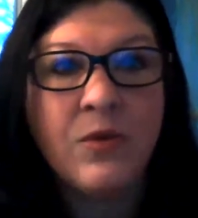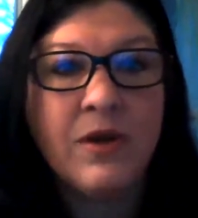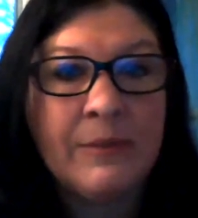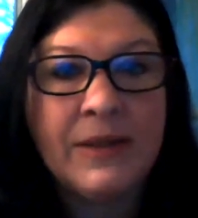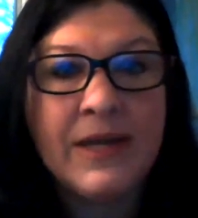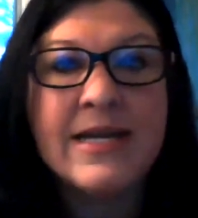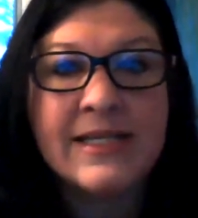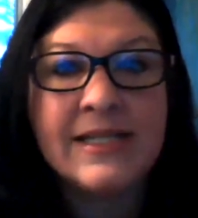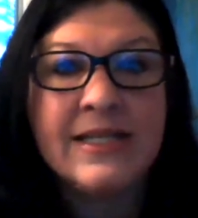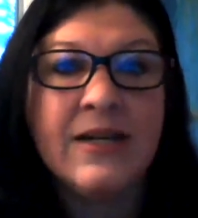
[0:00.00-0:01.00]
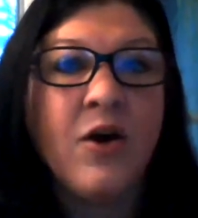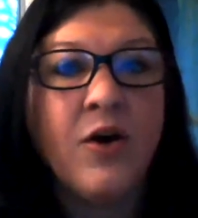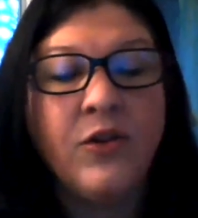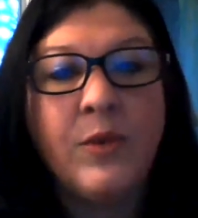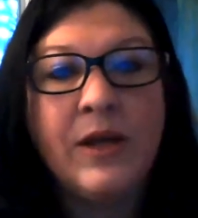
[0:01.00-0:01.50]
where they play tested it,
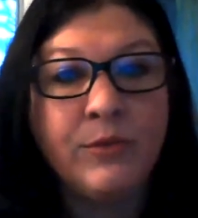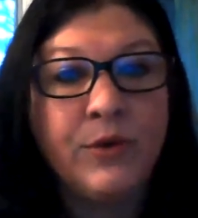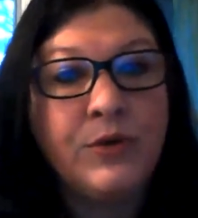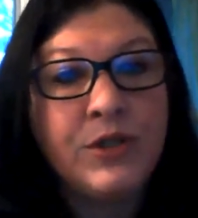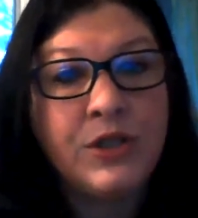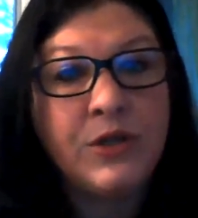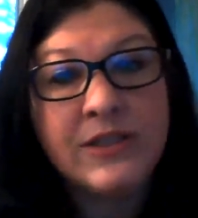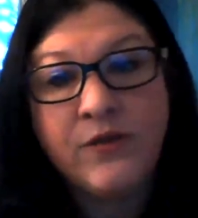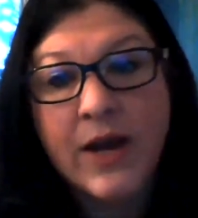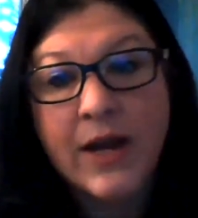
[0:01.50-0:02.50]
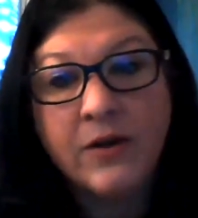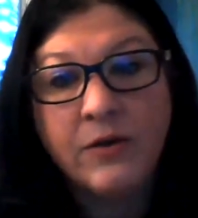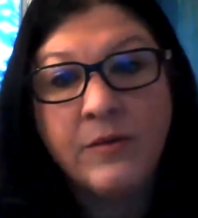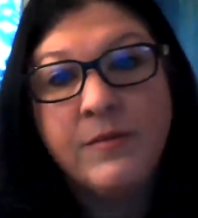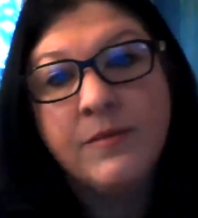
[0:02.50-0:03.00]
all the way through to its
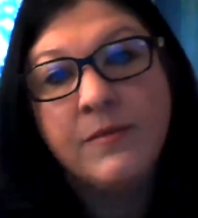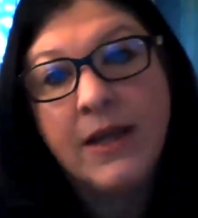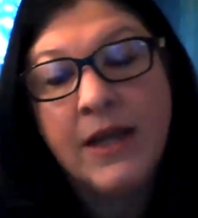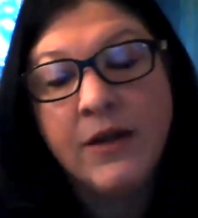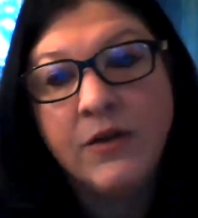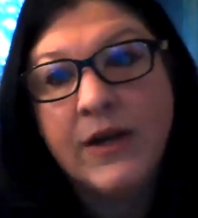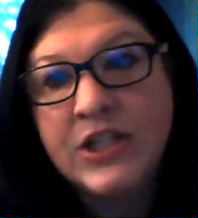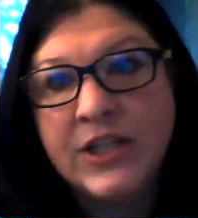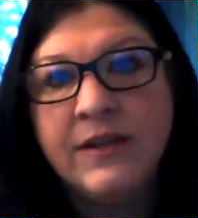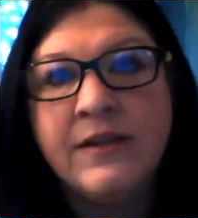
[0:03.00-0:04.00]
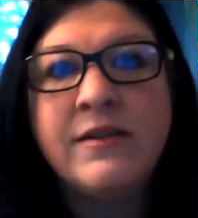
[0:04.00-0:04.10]
final iteration.